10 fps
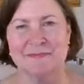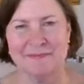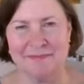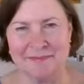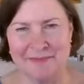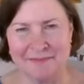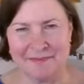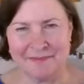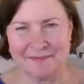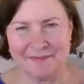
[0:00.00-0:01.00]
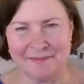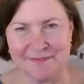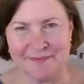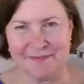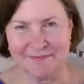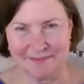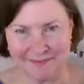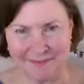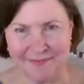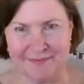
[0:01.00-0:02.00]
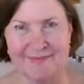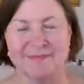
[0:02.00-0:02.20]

The person shown says nothing.